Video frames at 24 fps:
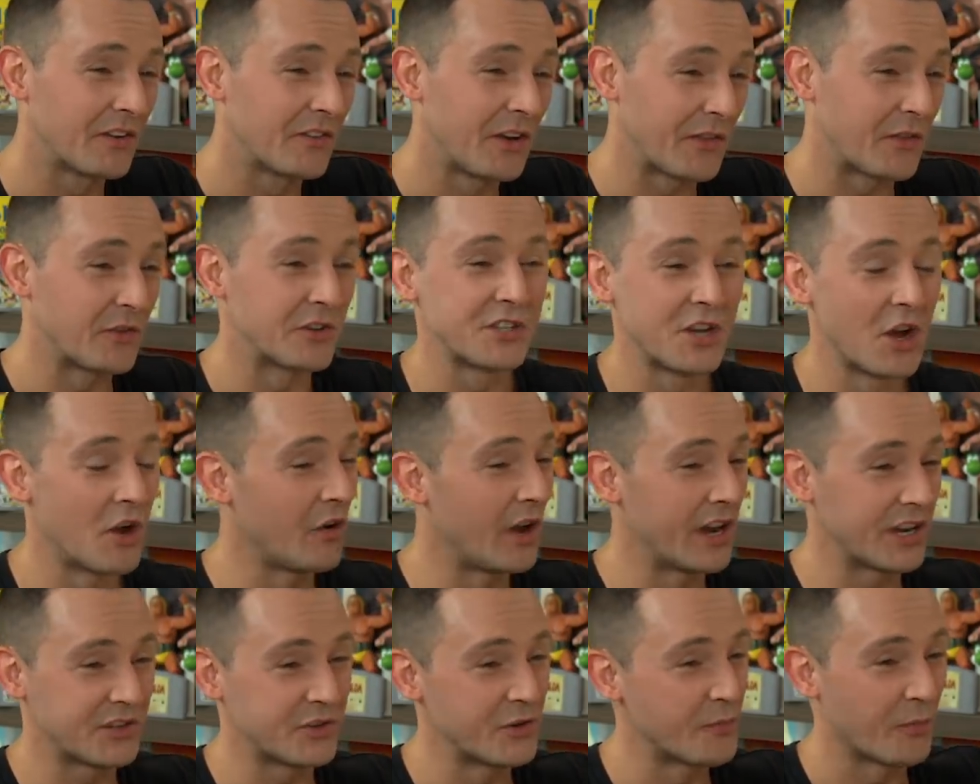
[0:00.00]
Like there's no
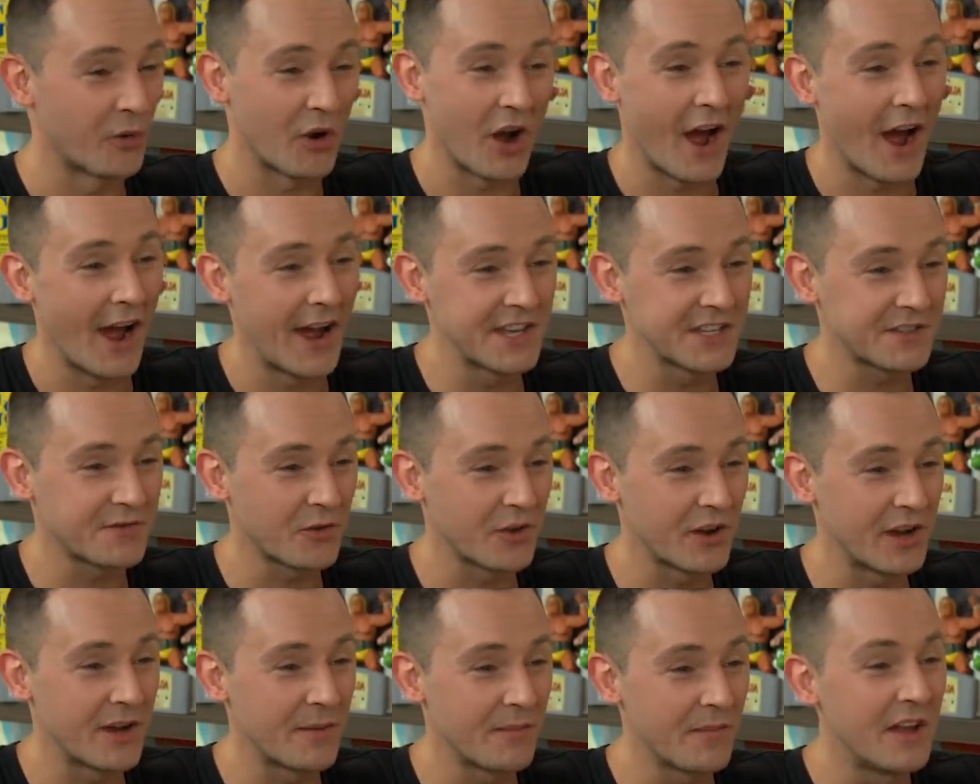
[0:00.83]
like super highs
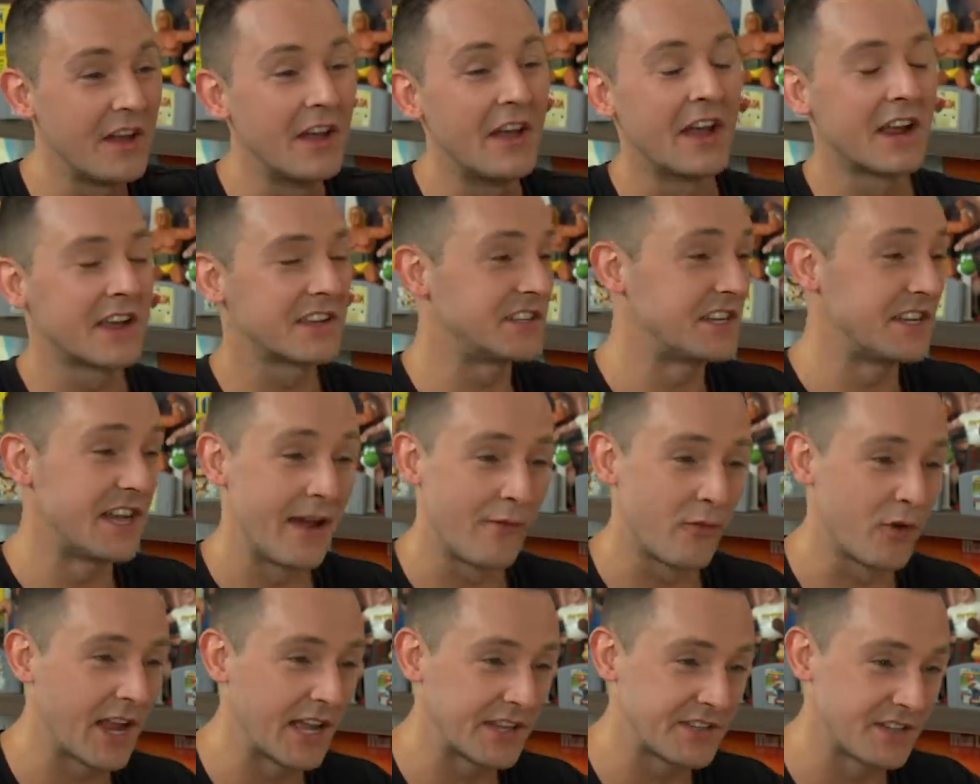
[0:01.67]
for him because he
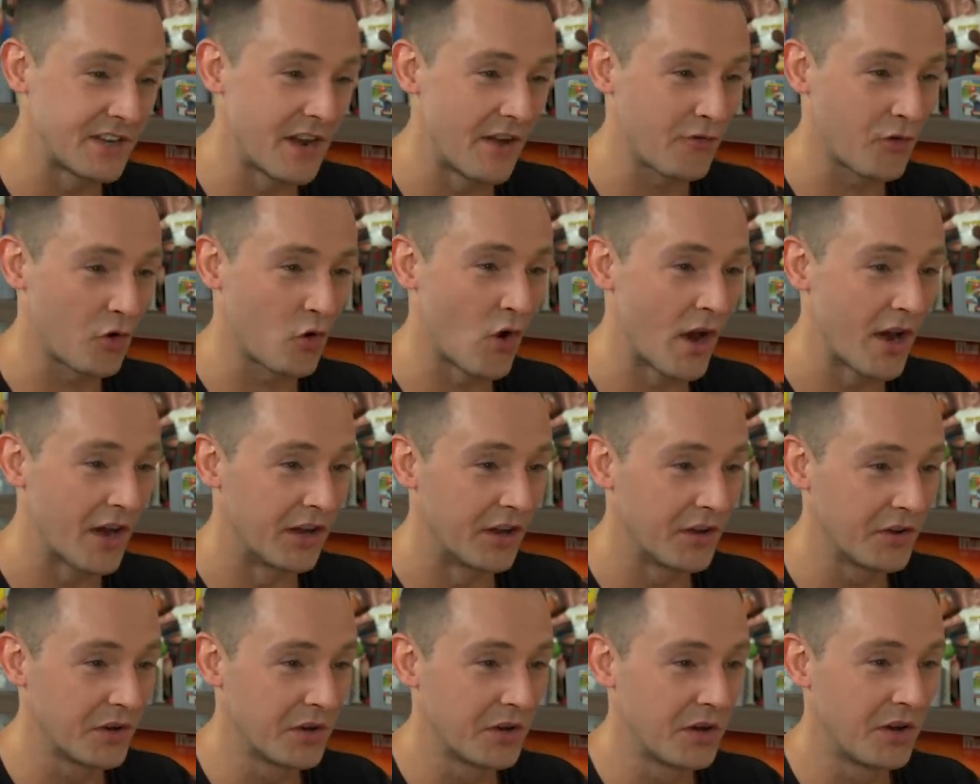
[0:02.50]
never gets enough
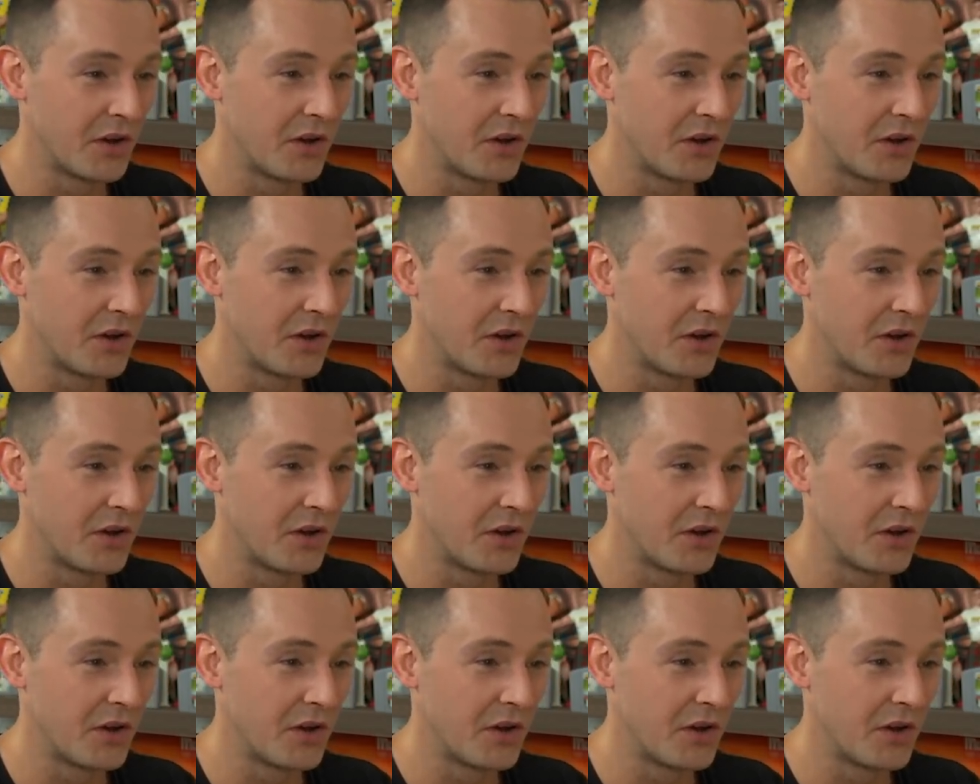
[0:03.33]
credit